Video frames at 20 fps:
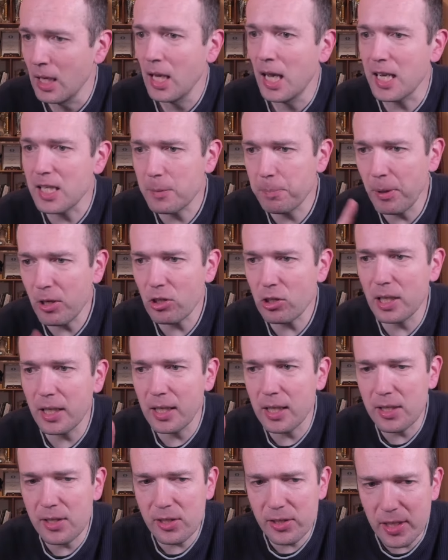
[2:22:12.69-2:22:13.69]
especially
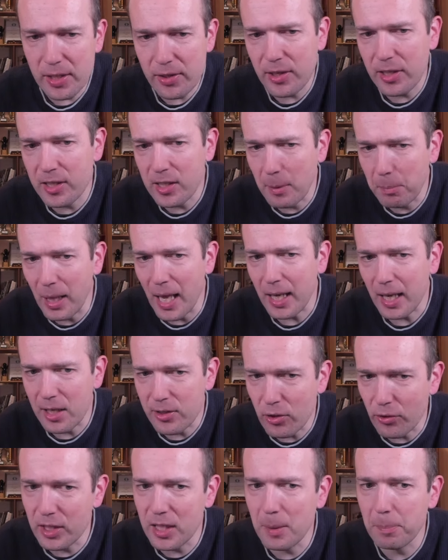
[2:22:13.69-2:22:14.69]
considering that black has
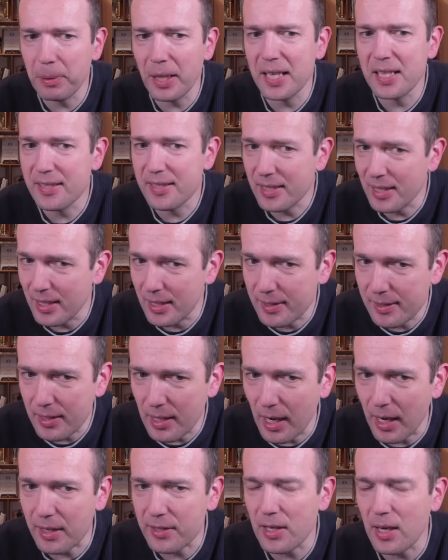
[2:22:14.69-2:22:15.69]
already played
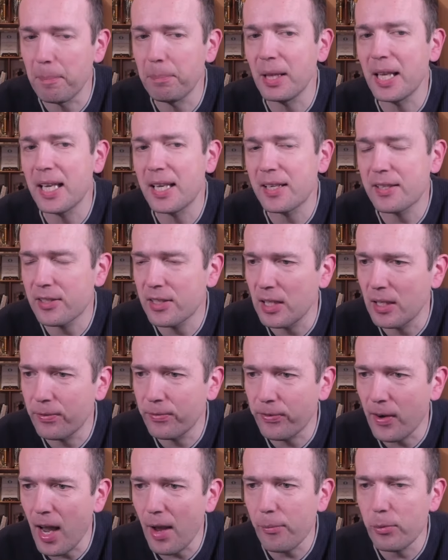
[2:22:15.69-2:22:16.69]
c6, and playing
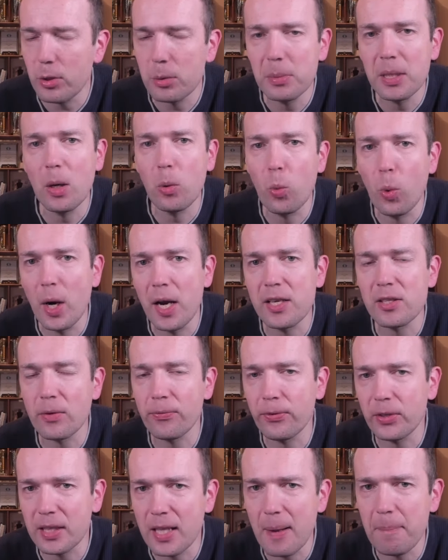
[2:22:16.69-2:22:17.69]
c5 would be a waste
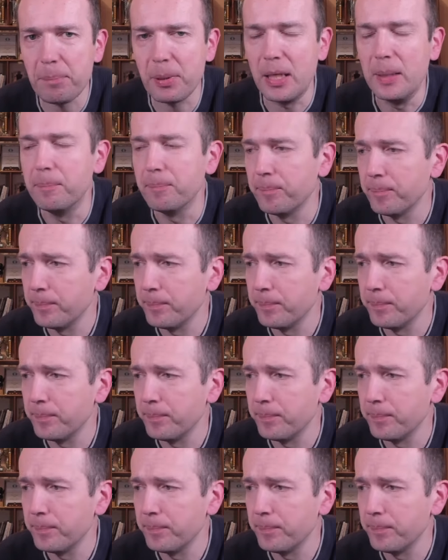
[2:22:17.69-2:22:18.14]
of a tempi.